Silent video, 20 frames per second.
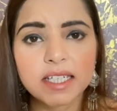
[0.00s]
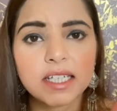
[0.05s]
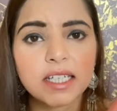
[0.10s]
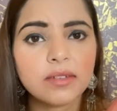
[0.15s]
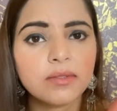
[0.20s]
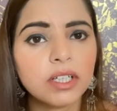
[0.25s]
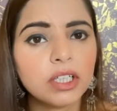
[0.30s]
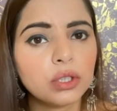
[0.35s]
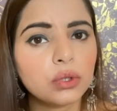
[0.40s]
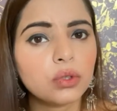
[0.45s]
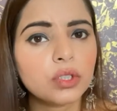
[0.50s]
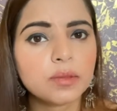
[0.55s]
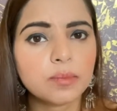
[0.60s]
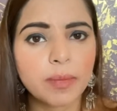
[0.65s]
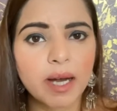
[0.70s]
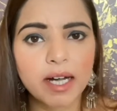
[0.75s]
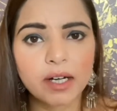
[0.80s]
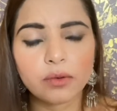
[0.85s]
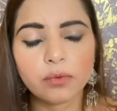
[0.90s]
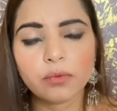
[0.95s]
Even those
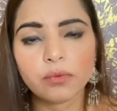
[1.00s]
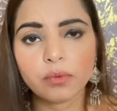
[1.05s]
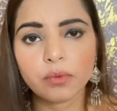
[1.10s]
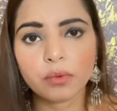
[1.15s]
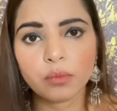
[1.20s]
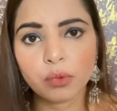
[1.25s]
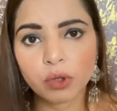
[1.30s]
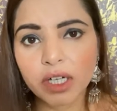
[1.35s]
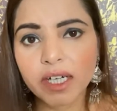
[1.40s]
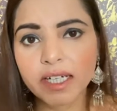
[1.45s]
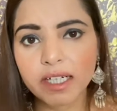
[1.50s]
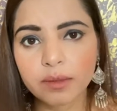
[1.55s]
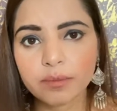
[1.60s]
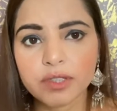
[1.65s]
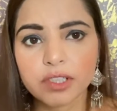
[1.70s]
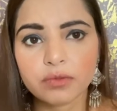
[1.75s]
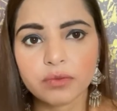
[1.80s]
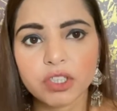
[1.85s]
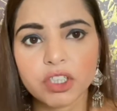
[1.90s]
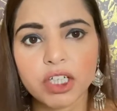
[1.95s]
matte bullet
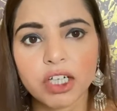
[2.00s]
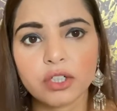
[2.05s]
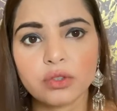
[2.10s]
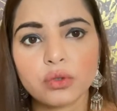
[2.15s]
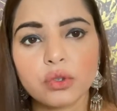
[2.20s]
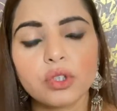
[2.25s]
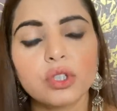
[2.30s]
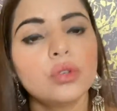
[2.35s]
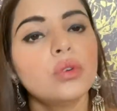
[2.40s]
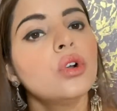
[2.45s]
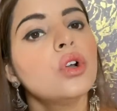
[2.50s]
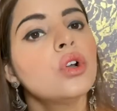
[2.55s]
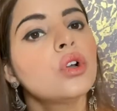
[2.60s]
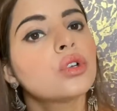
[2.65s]
lipstick which I showed you,